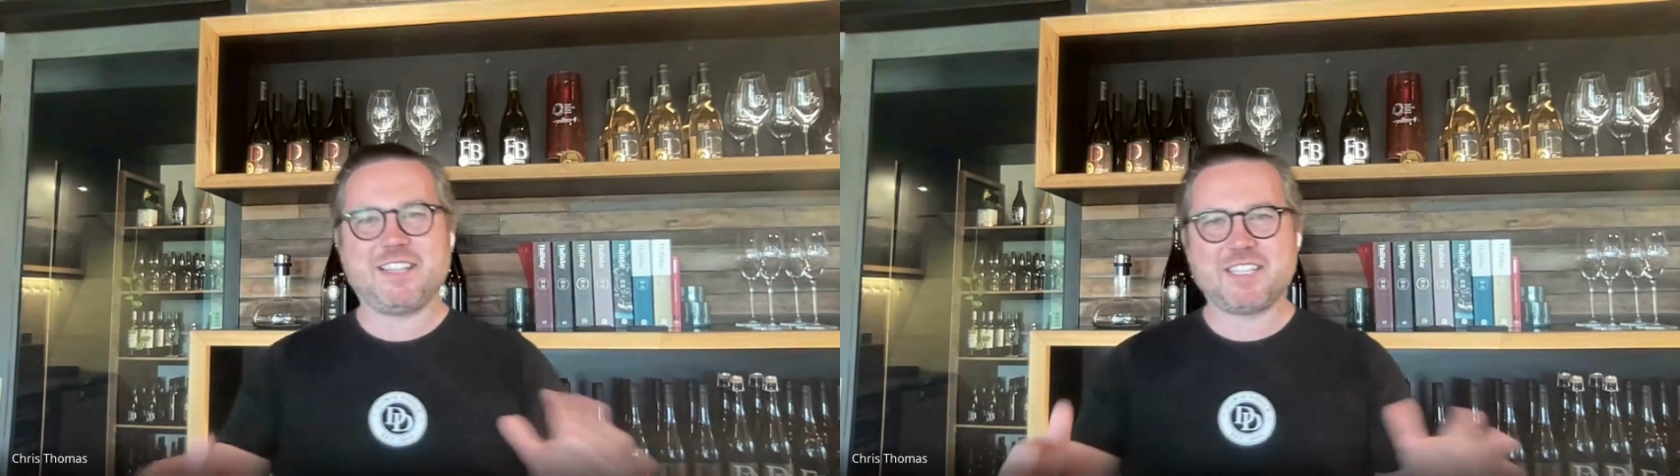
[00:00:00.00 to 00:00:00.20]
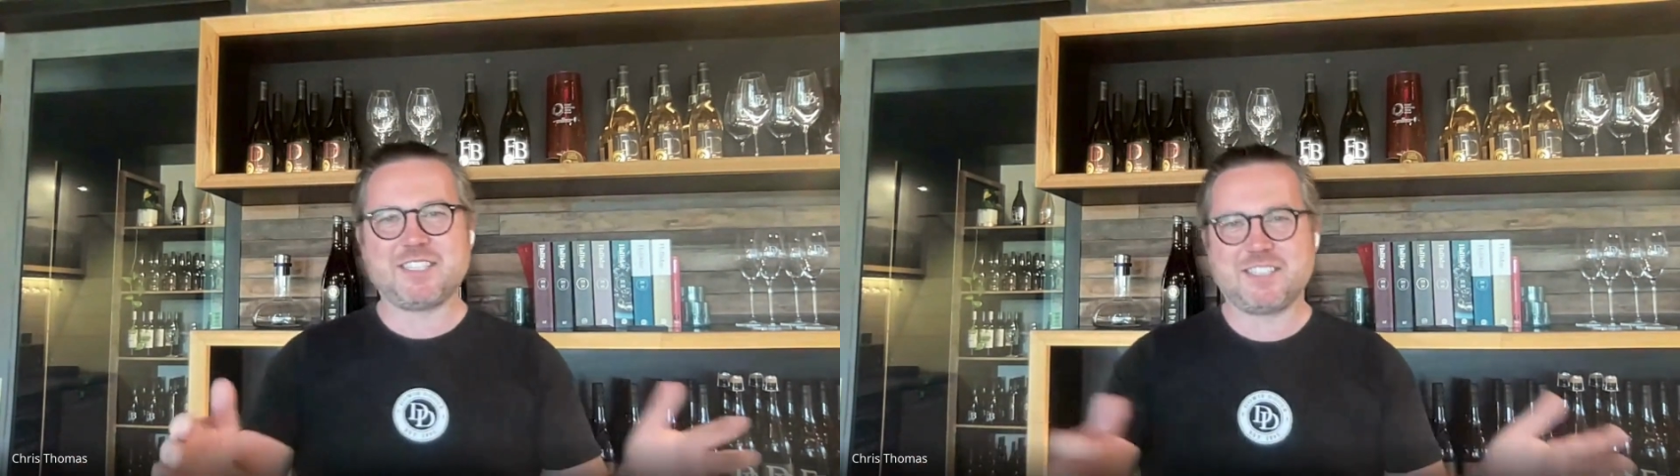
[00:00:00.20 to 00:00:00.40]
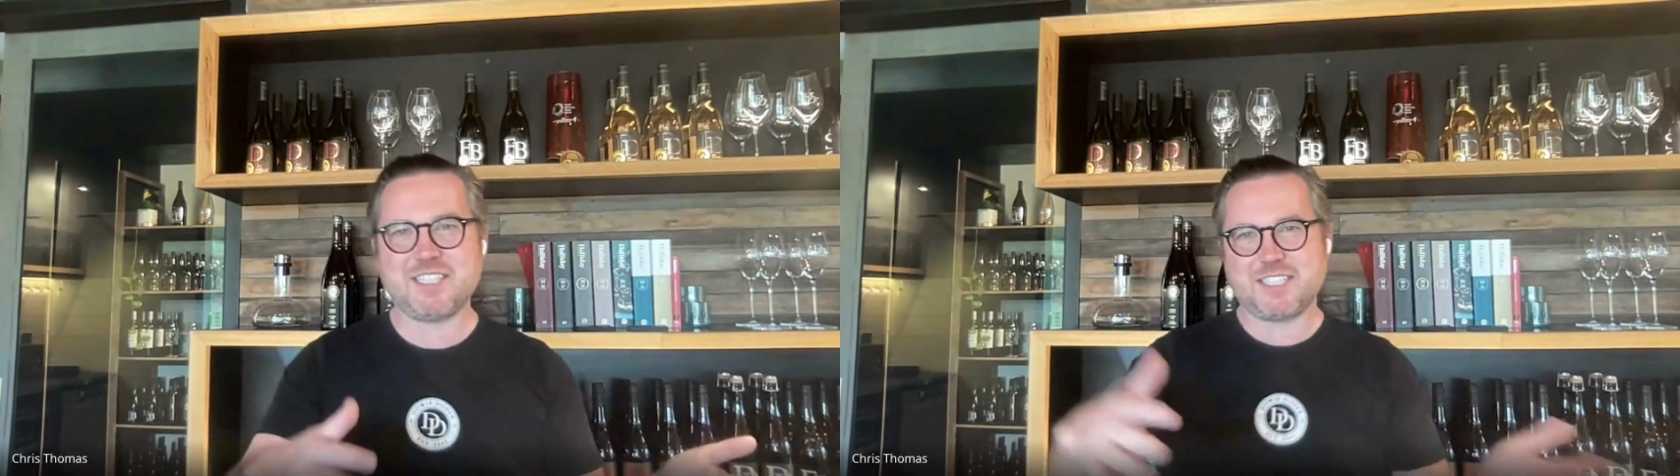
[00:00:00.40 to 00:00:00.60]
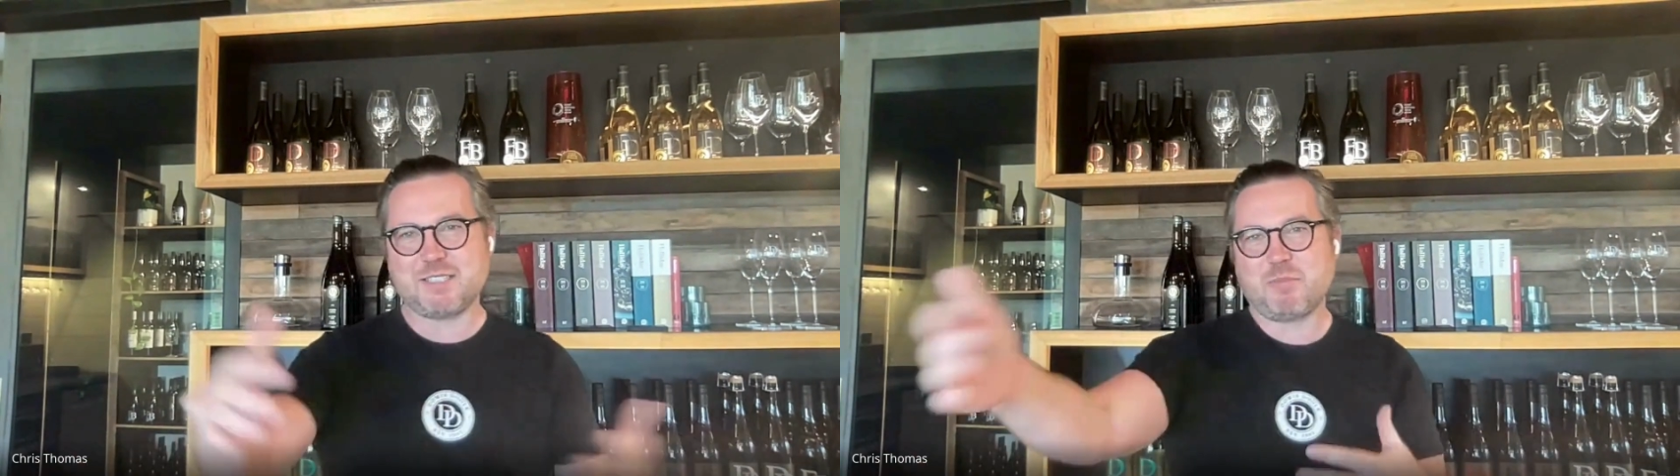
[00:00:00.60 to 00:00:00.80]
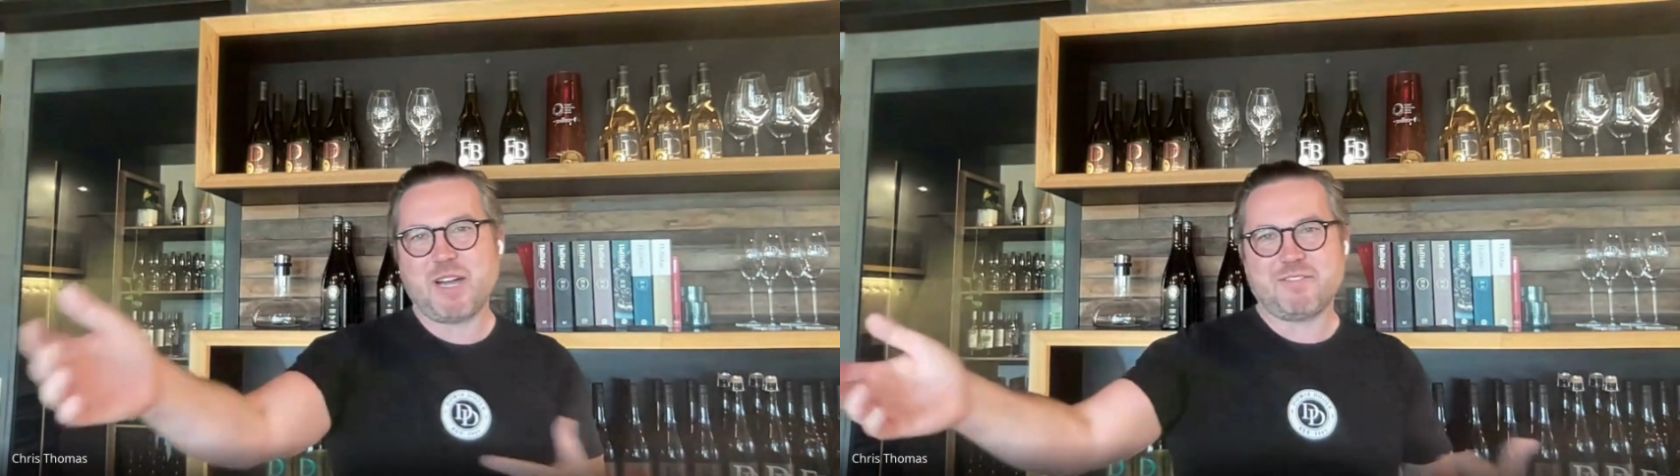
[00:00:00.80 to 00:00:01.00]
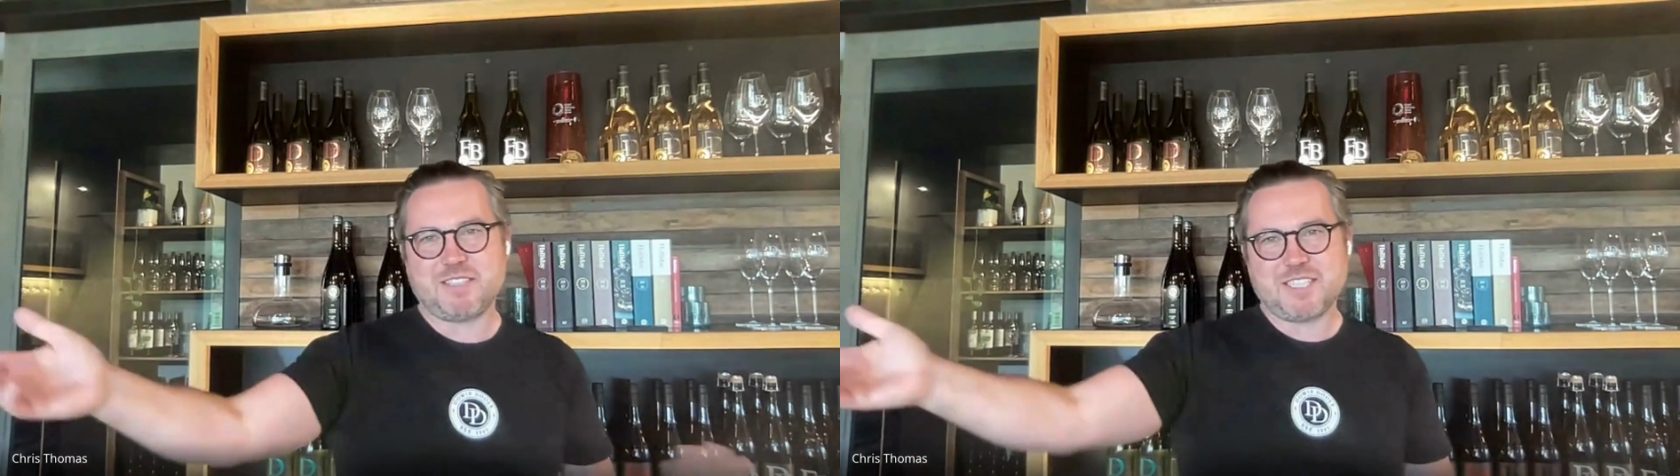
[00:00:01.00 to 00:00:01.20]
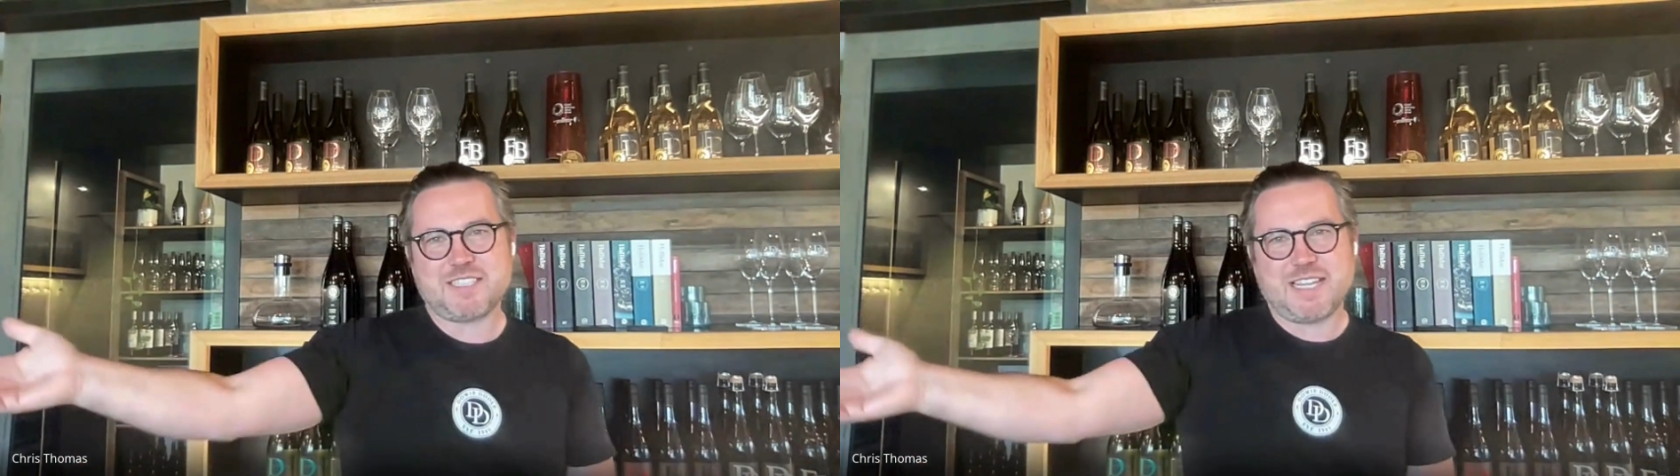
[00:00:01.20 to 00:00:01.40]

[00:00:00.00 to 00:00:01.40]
this is